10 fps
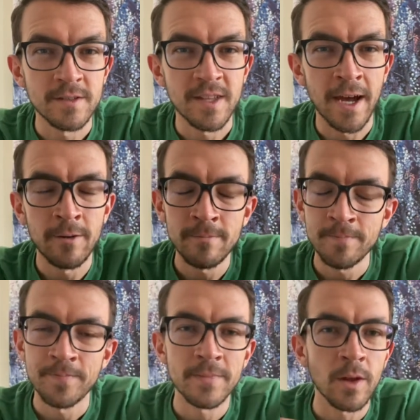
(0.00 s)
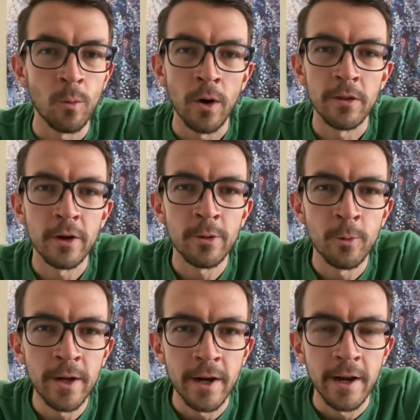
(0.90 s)
down, well, they're the
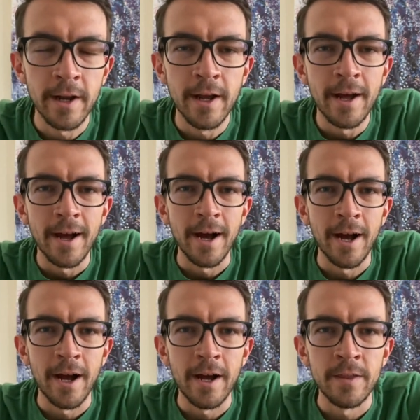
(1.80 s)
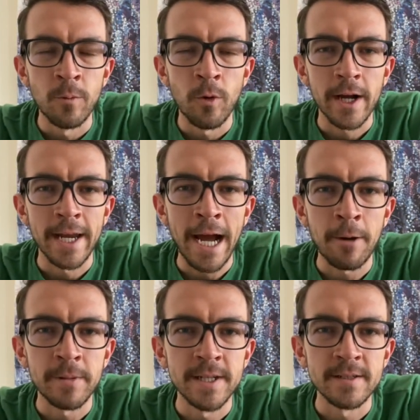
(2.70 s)
winner. And then what can
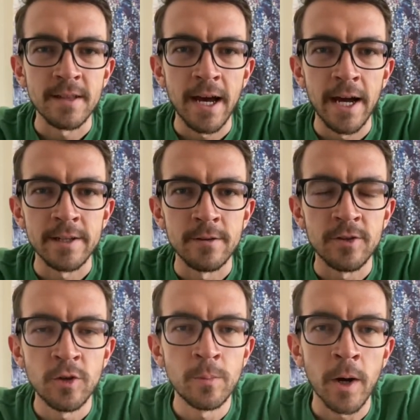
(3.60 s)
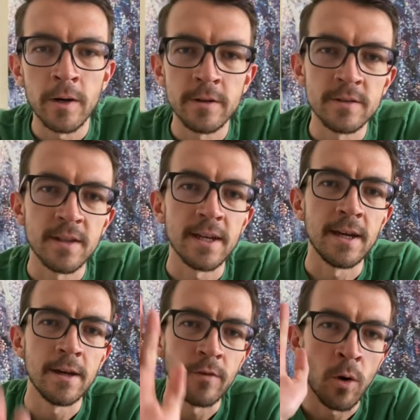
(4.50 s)
happen is that the two partners, they can
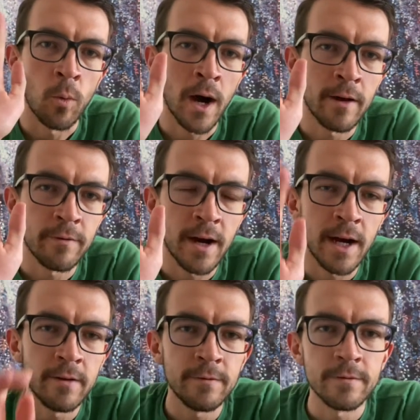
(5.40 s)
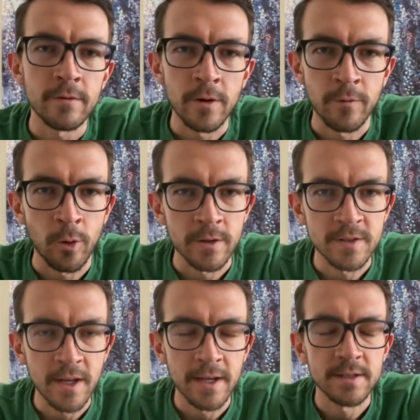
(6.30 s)
give a Y5, of course,
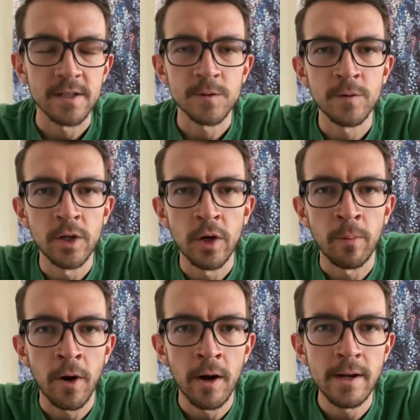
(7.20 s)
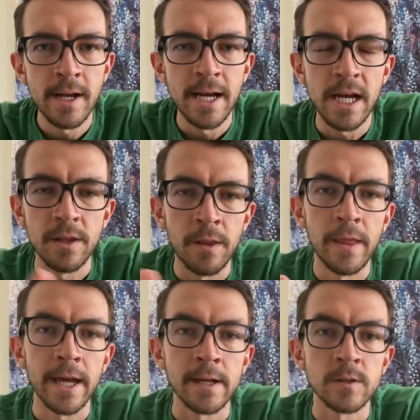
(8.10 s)
staying 6 feet apart, and then
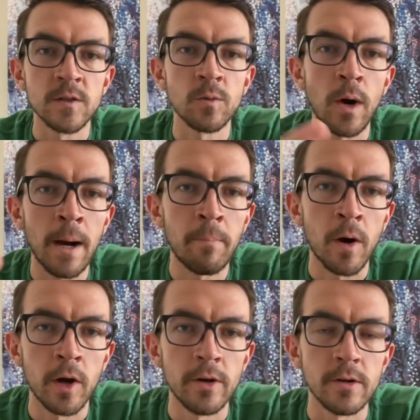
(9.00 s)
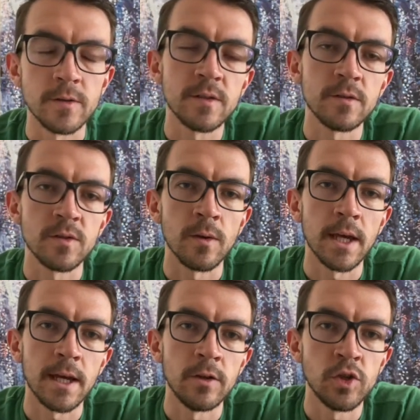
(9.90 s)
they can swap partners. So
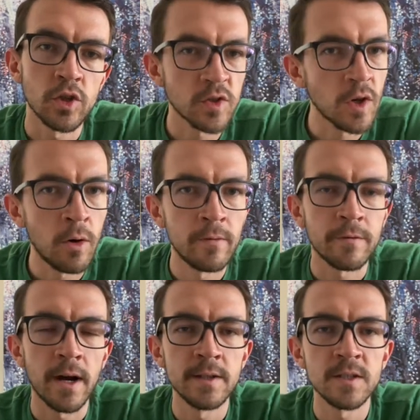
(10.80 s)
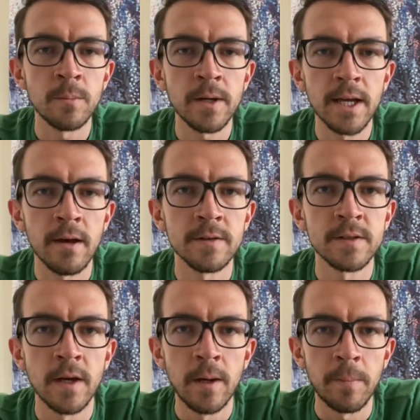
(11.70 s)
they can just go and find somebody else,
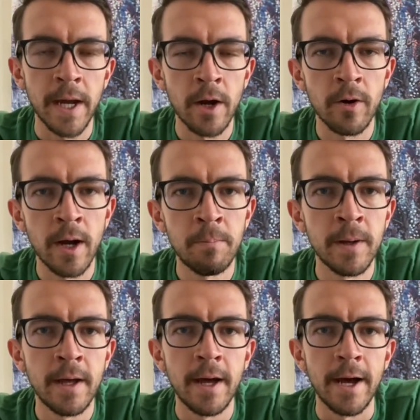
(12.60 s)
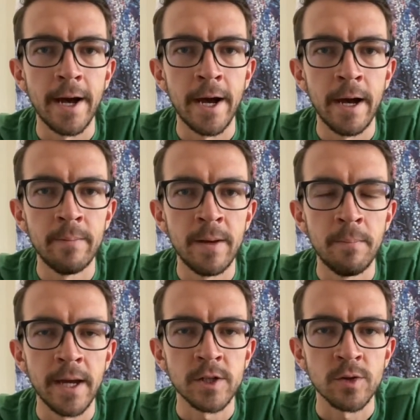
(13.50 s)
pair up, and
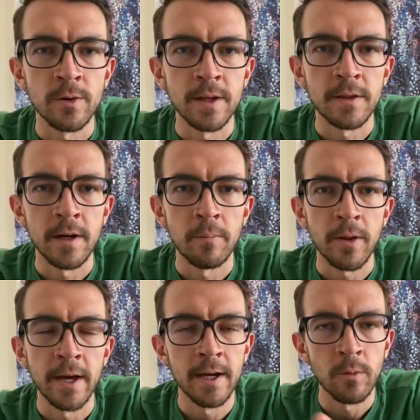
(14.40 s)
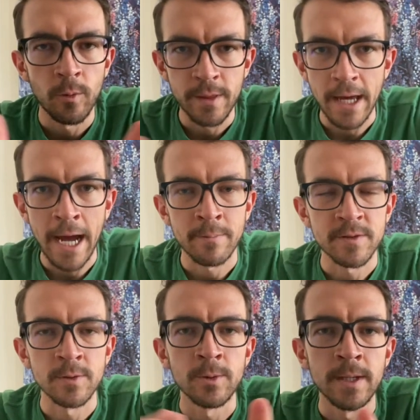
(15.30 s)
make sure that they're playing with
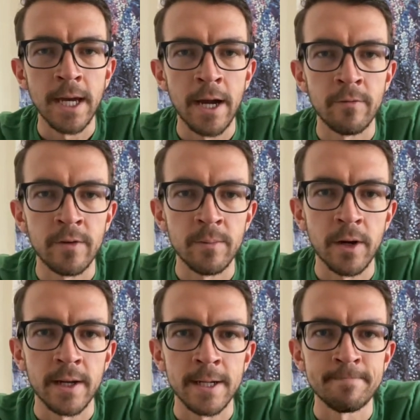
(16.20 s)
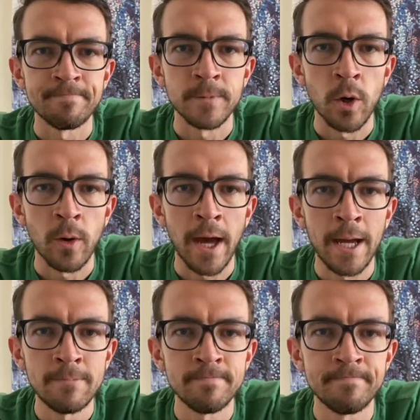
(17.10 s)
absolutely everybody.
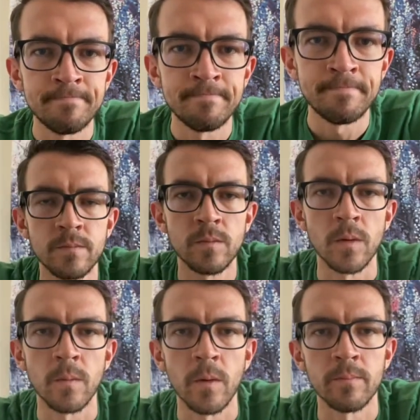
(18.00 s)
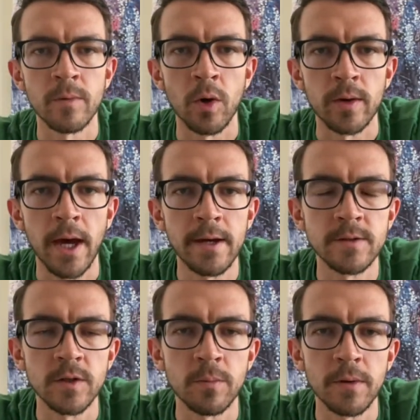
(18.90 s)
Okay? Okay,
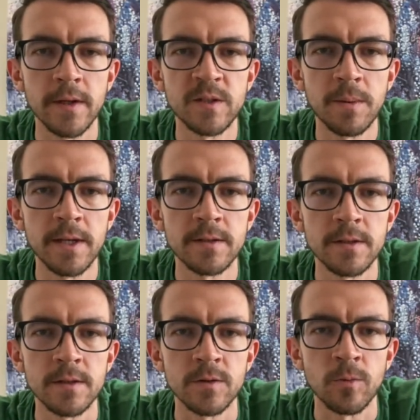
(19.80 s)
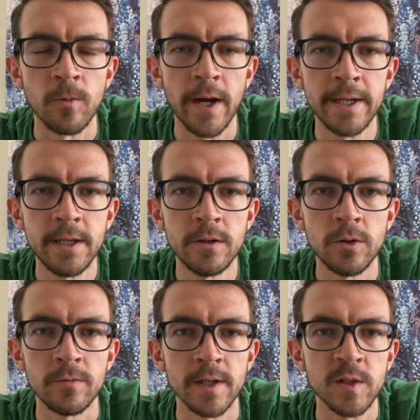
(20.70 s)
so your play space is ready.
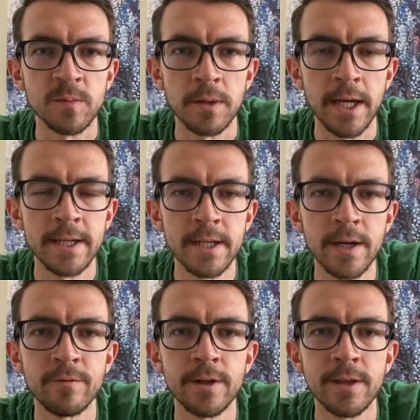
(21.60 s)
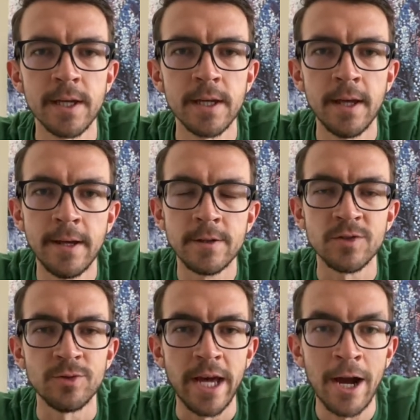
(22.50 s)
You've explained everything.
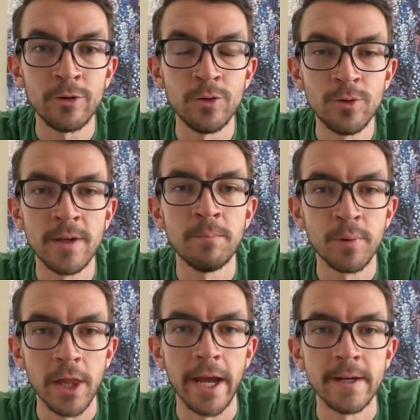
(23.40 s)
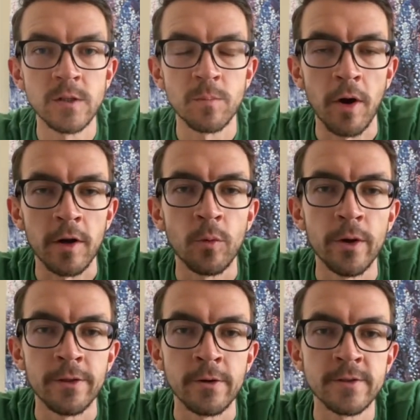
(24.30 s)
So now you can play Spark
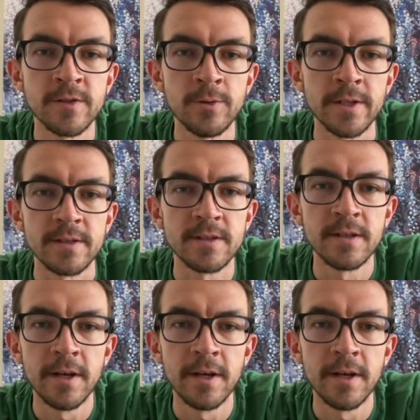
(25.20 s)
with your students.